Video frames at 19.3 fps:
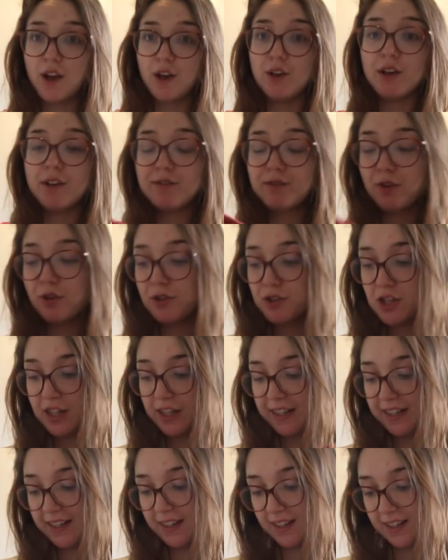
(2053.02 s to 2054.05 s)

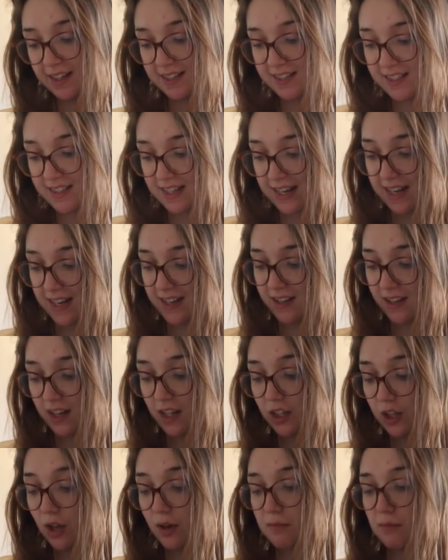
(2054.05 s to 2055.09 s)
unfortunately I had to take a
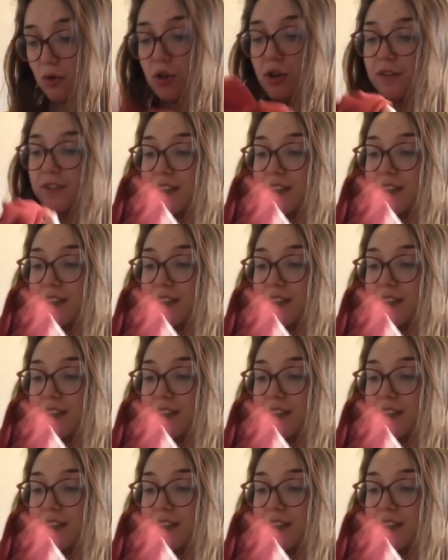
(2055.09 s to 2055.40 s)
lot more of